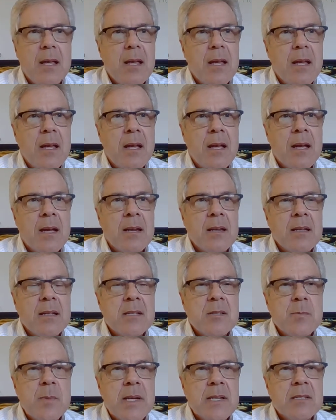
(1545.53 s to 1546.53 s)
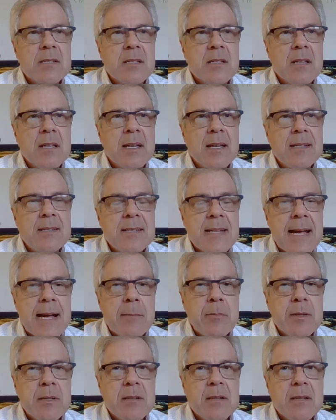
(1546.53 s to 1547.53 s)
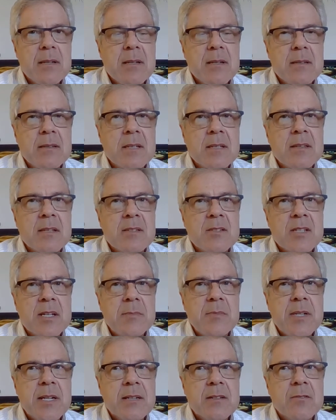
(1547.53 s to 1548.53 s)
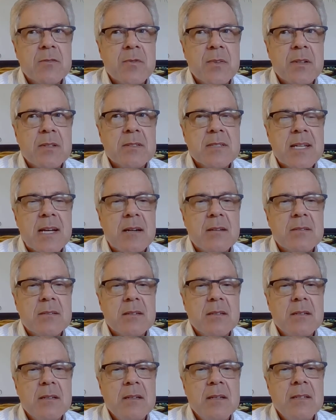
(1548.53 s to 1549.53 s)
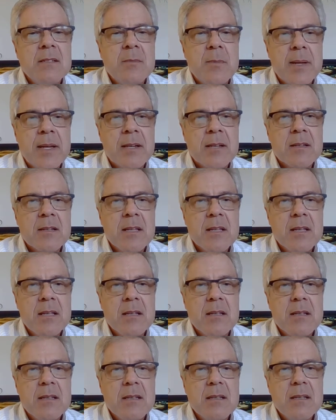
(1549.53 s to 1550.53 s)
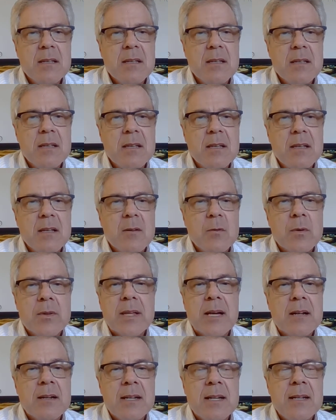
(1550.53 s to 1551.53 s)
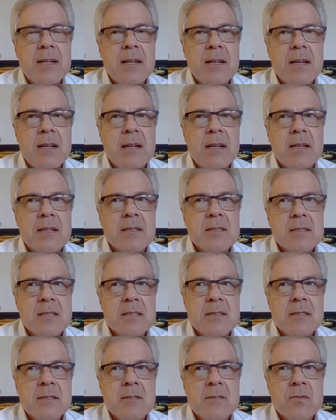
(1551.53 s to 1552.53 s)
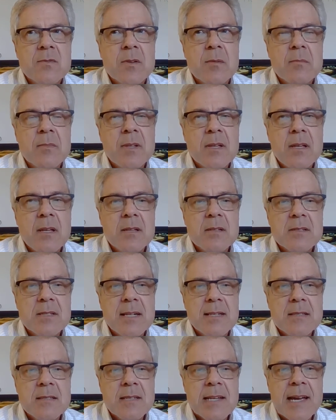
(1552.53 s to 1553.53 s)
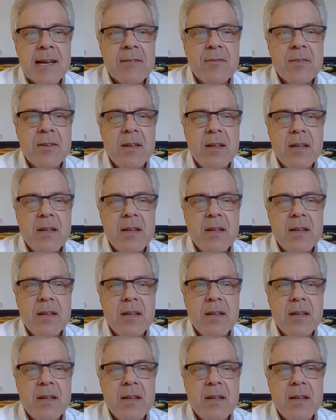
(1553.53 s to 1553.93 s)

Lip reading: And it's basically a tablet that the subject fills out independently without any assistance from the site staff.